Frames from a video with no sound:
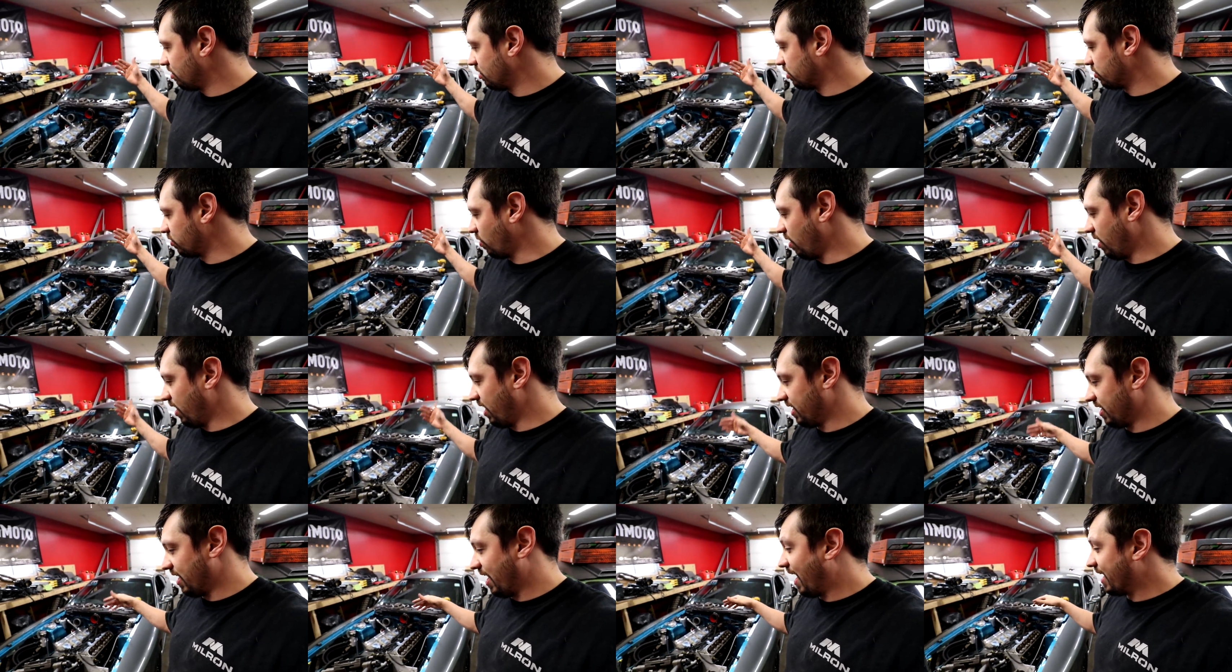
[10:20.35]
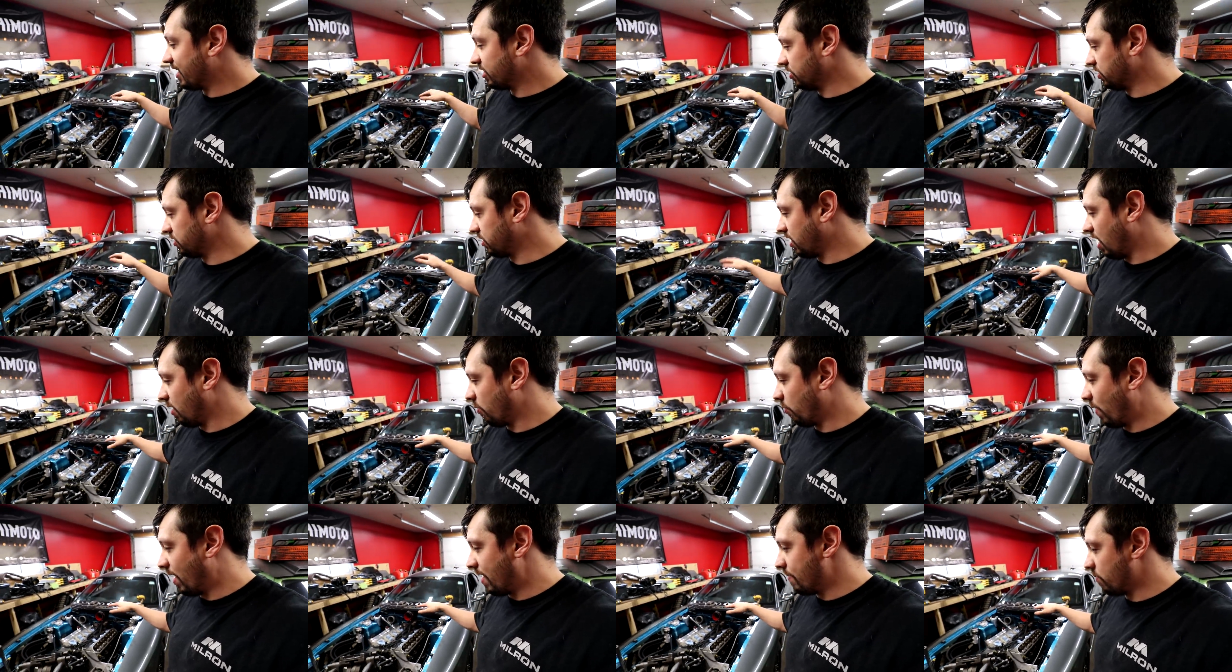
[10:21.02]
So it actually
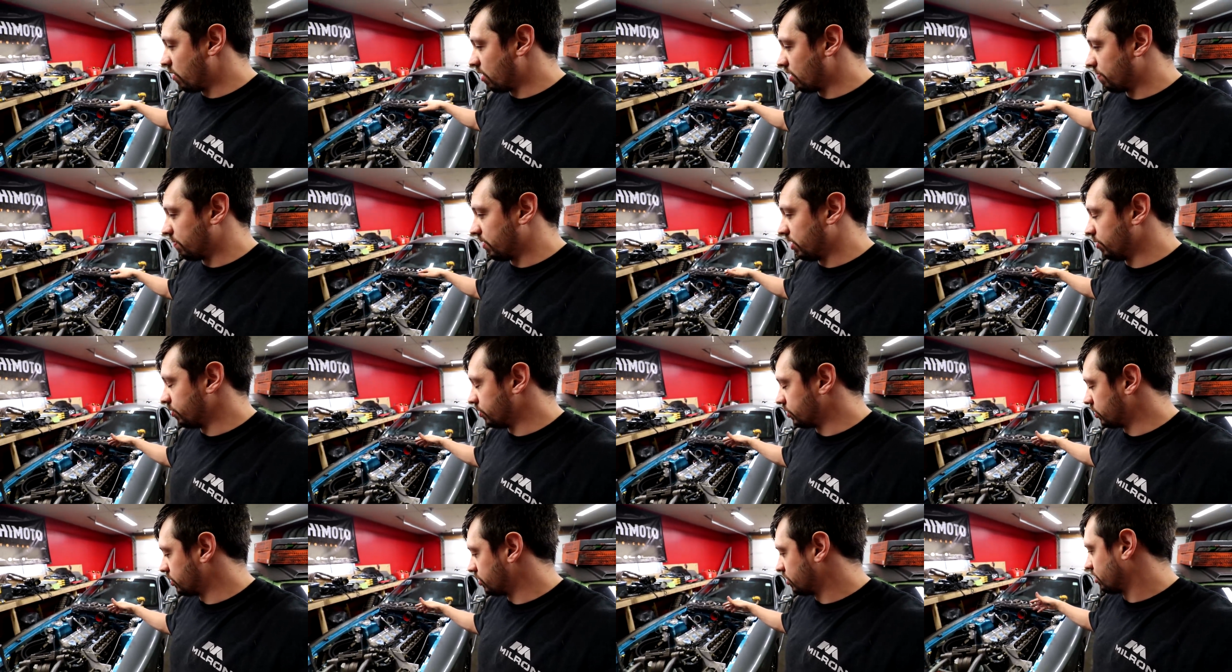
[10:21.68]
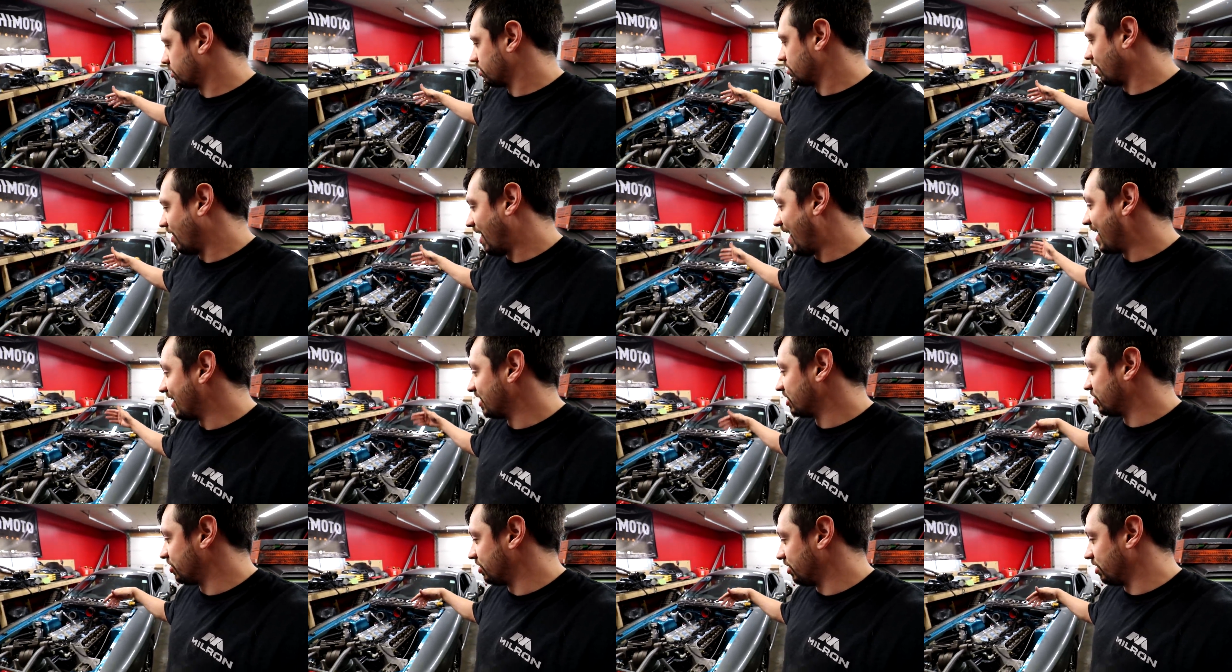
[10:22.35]
got way more abuse
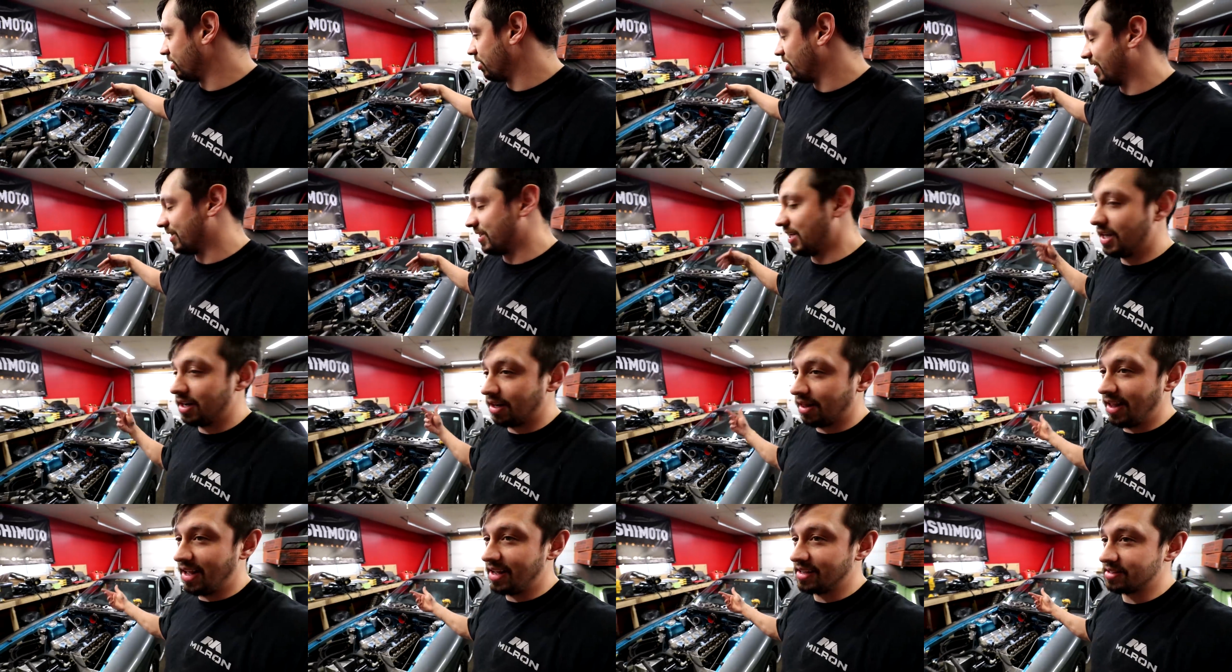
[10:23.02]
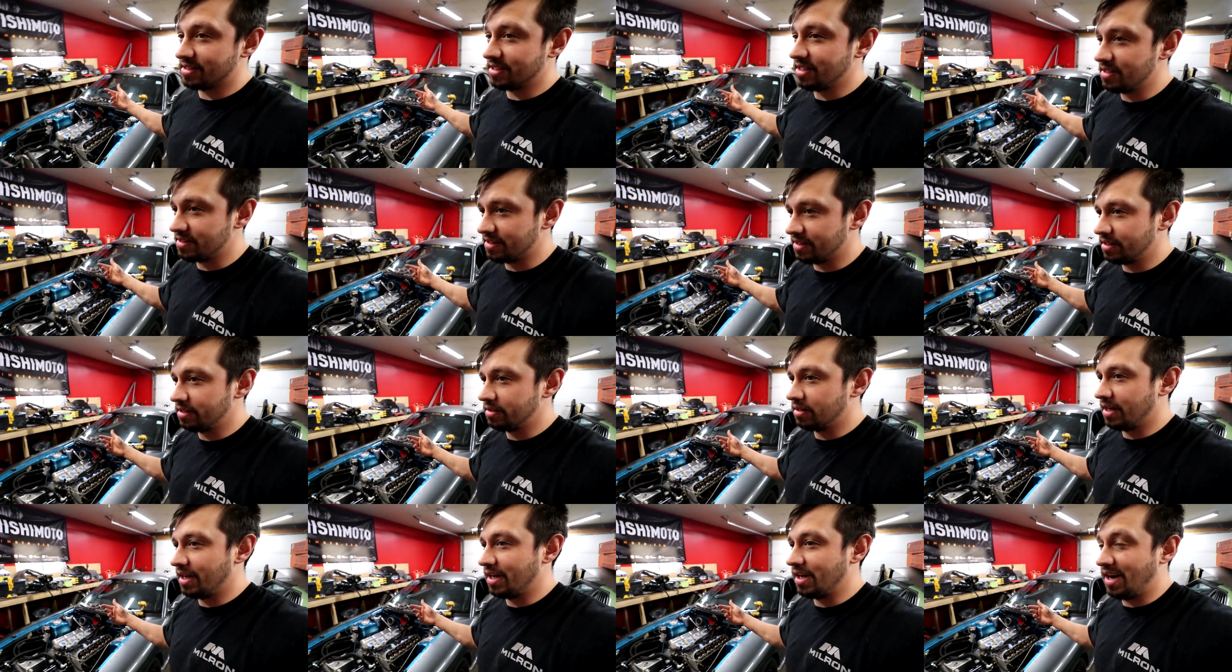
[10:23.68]
last year at the end of last
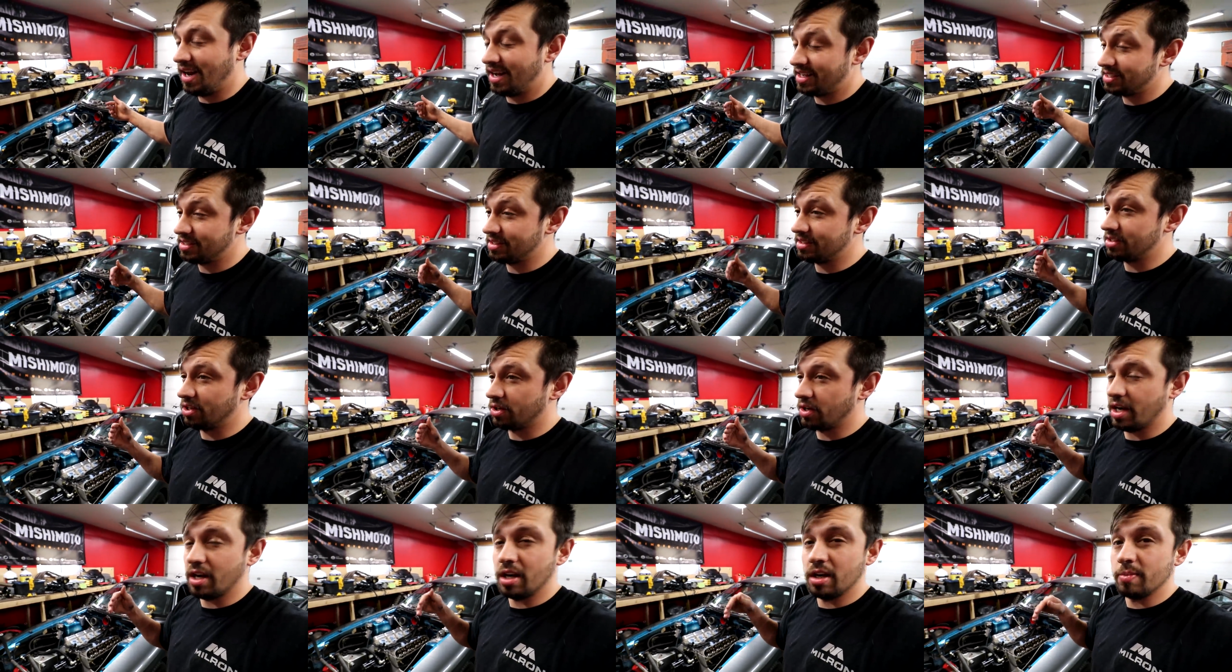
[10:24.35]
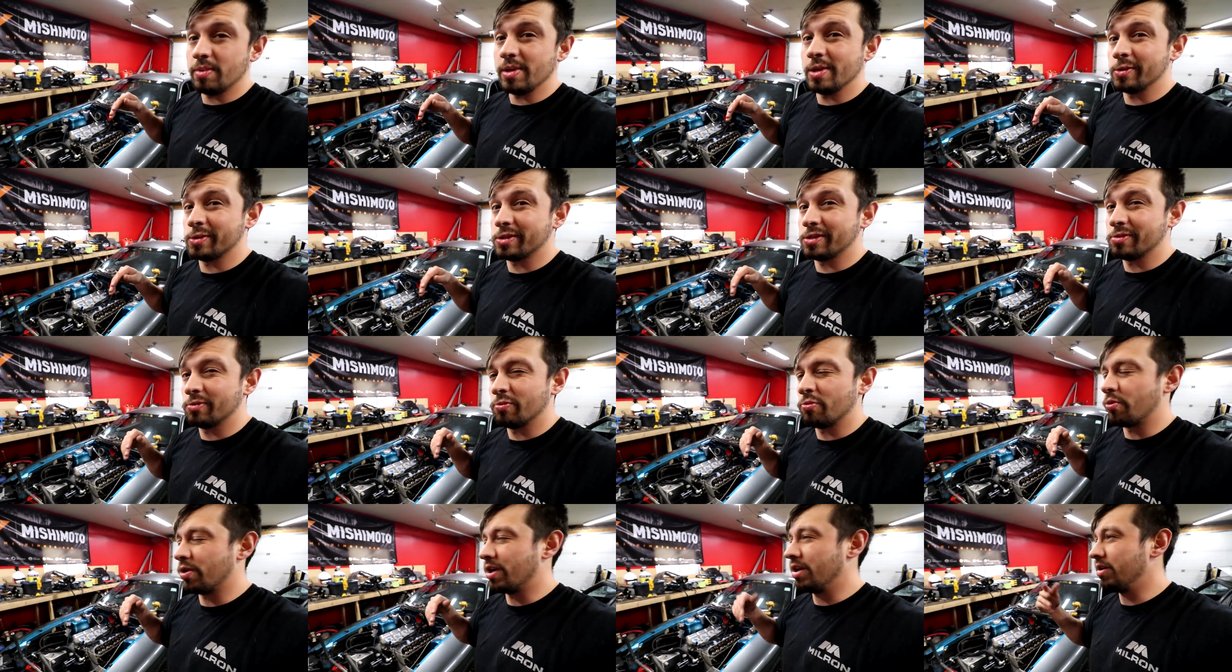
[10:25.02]
season, and it hasn't took any abuse
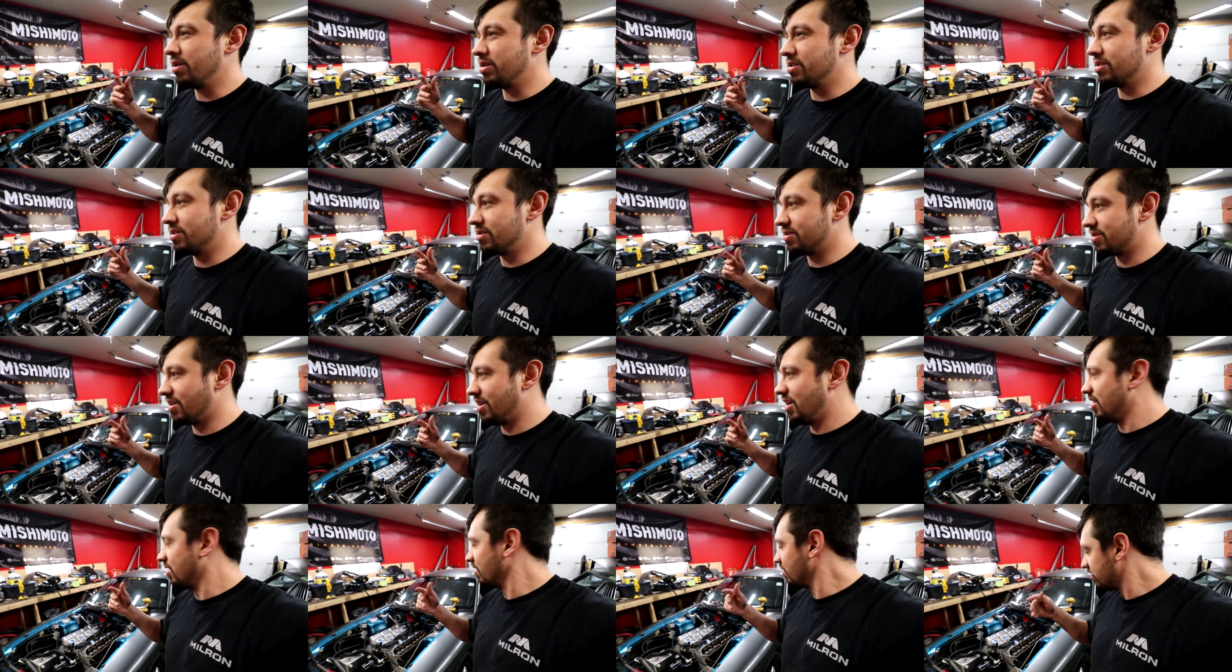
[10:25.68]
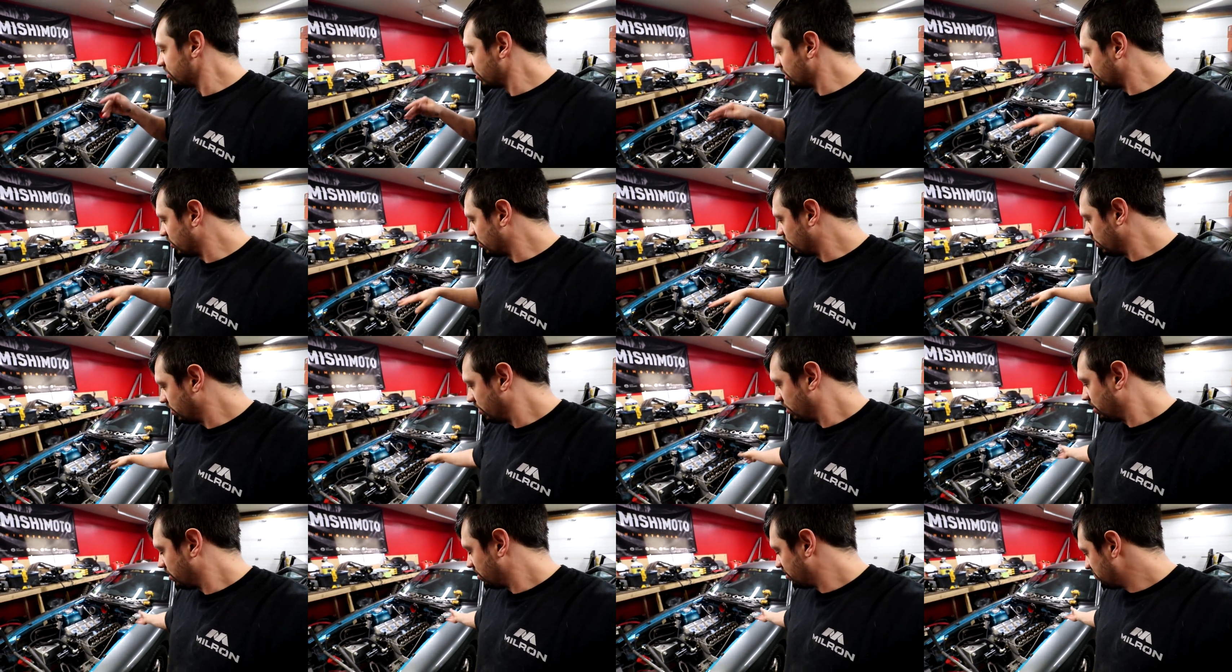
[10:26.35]
really since then, so
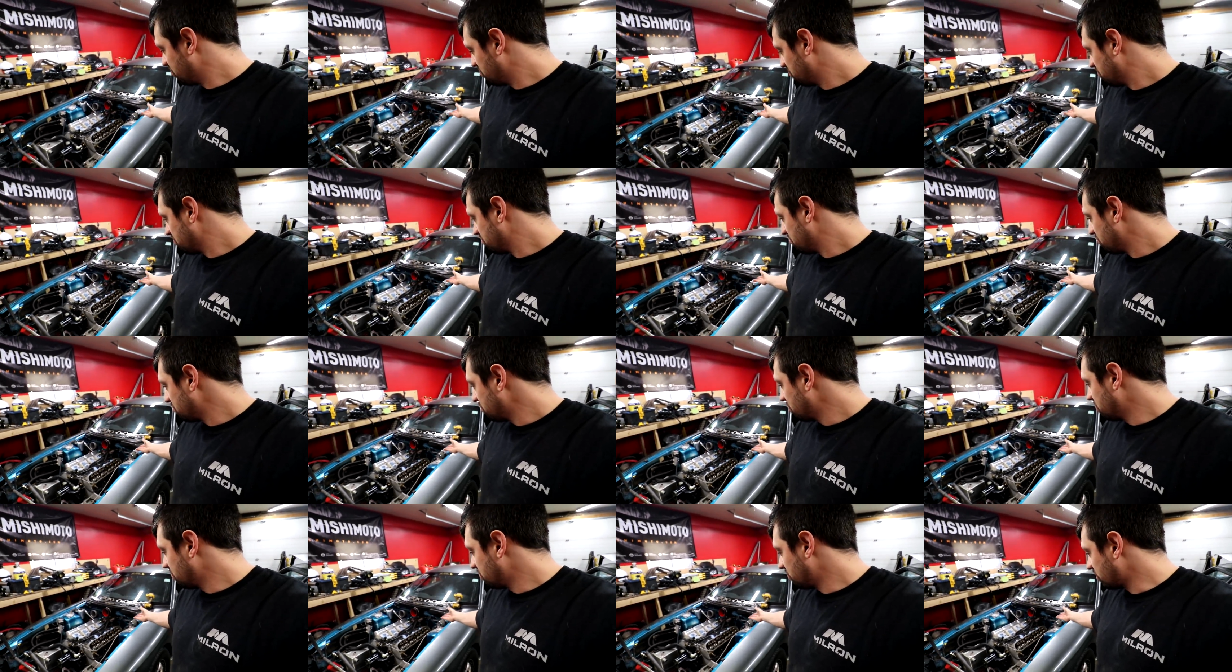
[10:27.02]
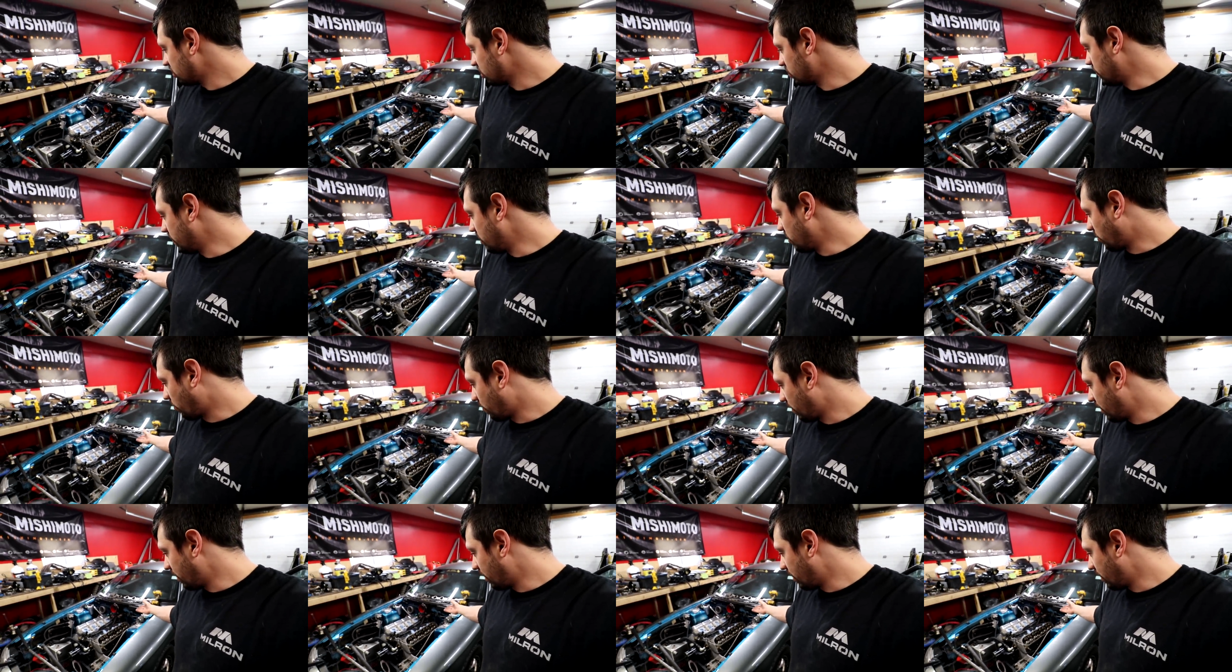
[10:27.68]
there should be no